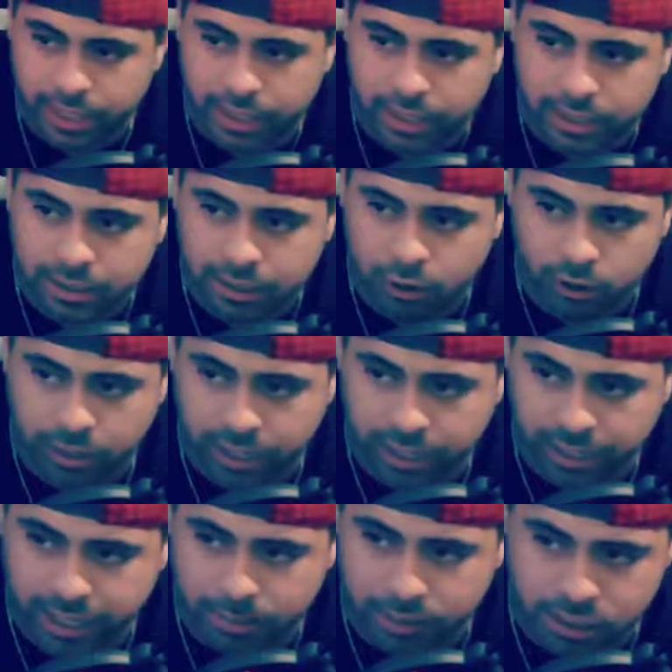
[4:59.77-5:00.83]
little kid
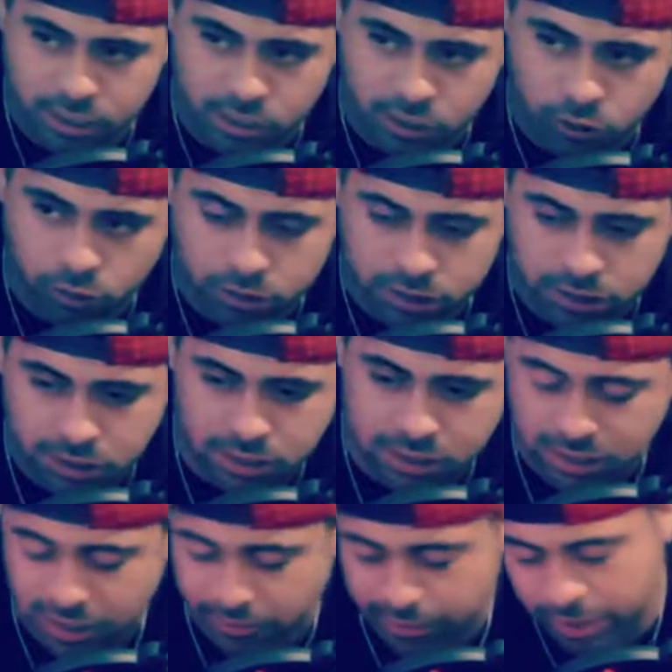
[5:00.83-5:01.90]
gave me his notes to
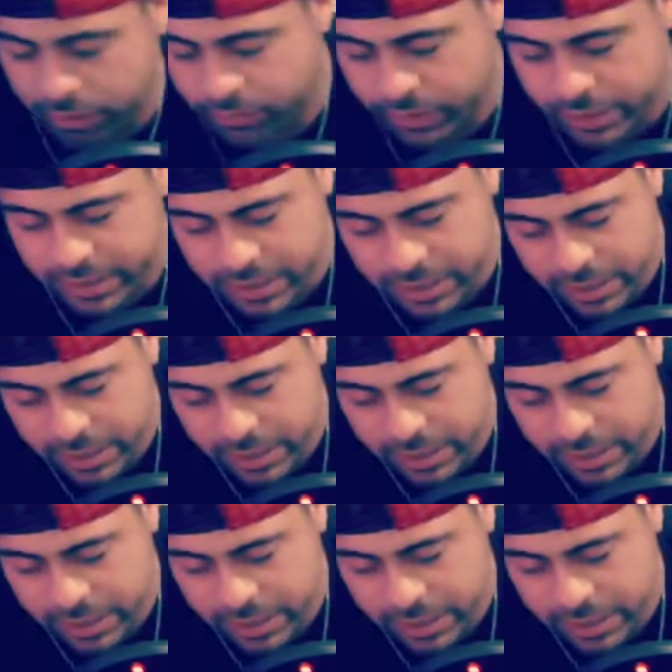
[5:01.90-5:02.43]
see if I could fix it.